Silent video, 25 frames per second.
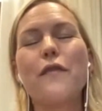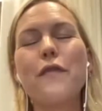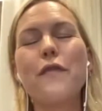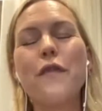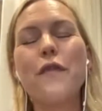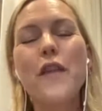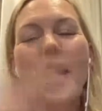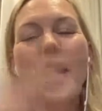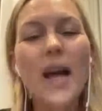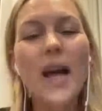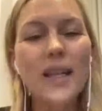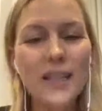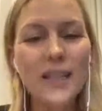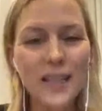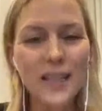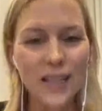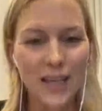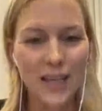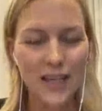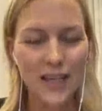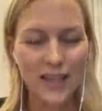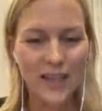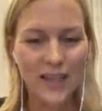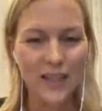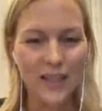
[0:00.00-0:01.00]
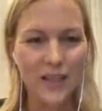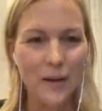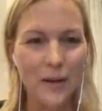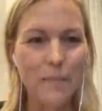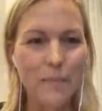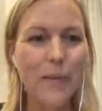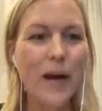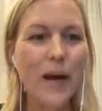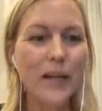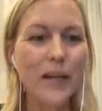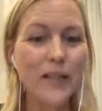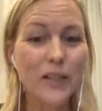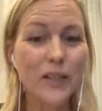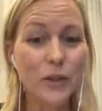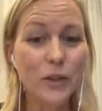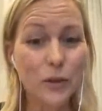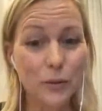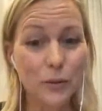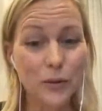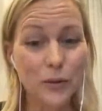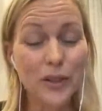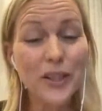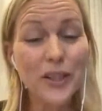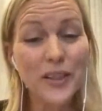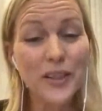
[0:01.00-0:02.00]
flooded by
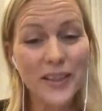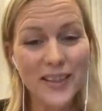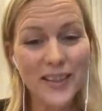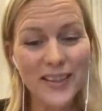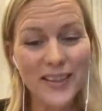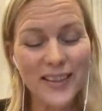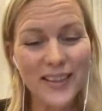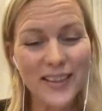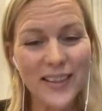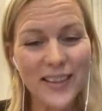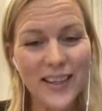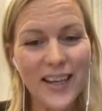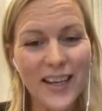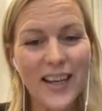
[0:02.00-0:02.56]
scooters.